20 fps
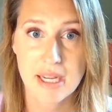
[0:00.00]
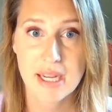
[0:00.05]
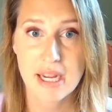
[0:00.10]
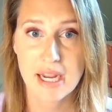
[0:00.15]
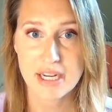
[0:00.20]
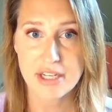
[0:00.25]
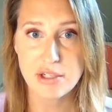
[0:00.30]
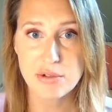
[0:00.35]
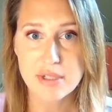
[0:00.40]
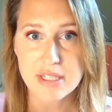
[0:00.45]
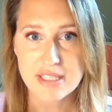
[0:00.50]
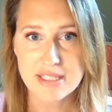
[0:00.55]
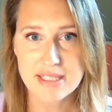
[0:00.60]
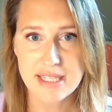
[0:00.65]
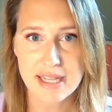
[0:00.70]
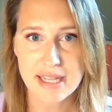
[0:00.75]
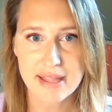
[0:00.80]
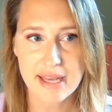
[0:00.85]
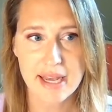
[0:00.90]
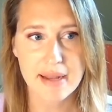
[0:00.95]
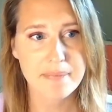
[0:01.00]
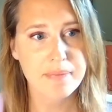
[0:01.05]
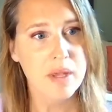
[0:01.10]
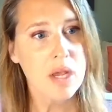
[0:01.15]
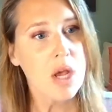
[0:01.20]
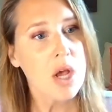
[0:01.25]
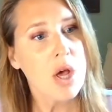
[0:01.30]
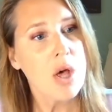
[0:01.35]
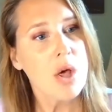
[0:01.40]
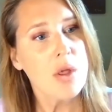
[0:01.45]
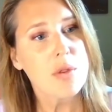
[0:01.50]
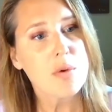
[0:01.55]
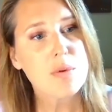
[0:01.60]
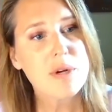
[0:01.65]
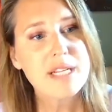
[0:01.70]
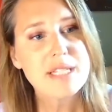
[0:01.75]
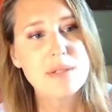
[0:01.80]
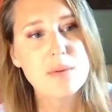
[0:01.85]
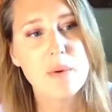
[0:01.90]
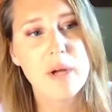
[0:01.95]
And you can say that. The
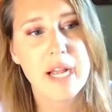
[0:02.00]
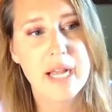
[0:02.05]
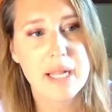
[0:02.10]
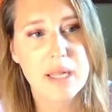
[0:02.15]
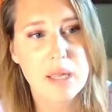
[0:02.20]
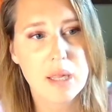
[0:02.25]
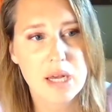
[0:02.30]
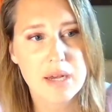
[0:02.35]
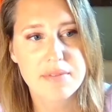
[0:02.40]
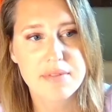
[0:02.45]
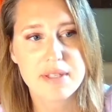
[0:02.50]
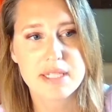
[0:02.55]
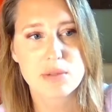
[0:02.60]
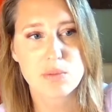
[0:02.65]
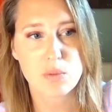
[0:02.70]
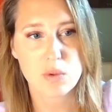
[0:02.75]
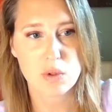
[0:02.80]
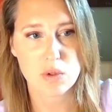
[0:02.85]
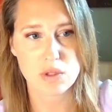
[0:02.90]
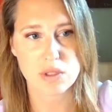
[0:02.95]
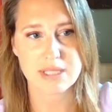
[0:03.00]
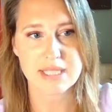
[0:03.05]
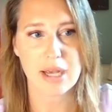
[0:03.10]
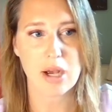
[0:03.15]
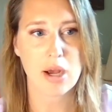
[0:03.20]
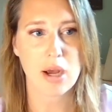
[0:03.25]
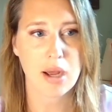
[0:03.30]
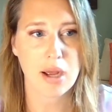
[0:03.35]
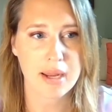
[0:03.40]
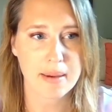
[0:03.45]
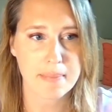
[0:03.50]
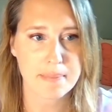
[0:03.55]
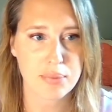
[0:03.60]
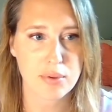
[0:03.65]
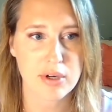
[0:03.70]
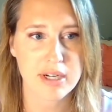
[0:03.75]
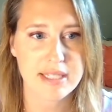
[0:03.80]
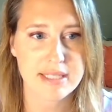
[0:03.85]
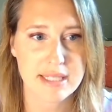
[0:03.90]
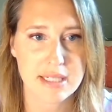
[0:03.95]
reason why I love these words,
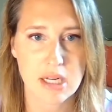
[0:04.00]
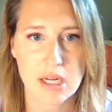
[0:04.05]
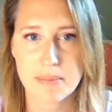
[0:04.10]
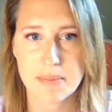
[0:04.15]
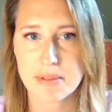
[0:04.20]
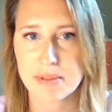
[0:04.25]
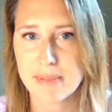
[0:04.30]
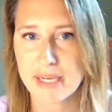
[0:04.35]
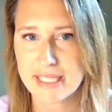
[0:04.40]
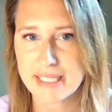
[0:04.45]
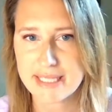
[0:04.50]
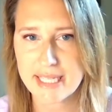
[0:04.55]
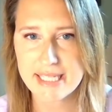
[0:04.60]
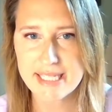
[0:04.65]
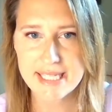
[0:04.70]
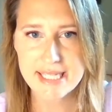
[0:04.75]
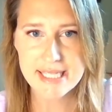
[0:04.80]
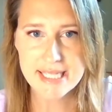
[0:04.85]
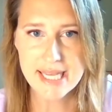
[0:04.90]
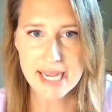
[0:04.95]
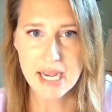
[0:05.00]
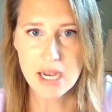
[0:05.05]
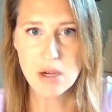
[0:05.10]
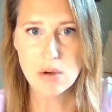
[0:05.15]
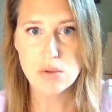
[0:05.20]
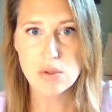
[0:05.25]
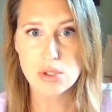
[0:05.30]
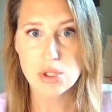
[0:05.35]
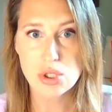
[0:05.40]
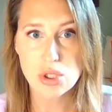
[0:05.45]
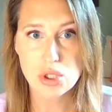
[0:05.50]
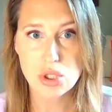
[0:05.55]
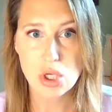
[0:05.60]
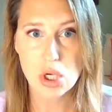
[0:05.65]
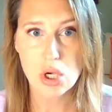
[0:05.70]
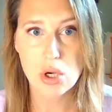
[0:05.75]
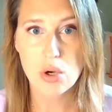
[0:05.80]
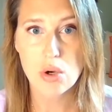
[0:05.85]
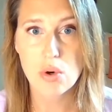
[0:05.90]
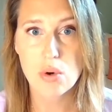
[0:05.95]
embrace and optimize, they sound
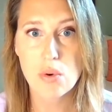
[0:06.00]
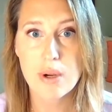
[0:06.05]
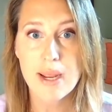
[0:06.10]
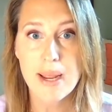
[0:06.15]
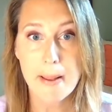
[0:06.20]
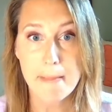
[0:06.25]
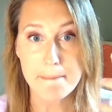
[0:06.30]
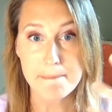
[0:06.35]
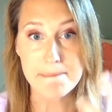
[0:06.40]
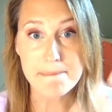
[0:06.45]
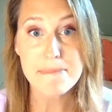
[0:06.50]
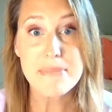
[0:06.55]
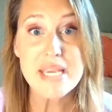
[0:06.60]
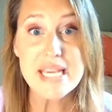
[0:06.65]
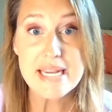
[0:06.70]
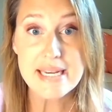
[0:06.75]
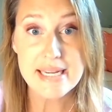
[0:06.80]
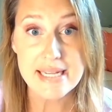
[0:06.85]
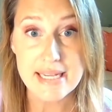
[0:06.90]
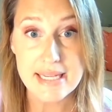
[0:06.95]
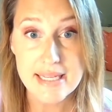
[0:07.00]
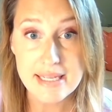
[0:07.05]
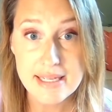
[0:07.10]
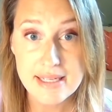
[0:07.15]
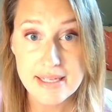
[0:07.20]
so meaty.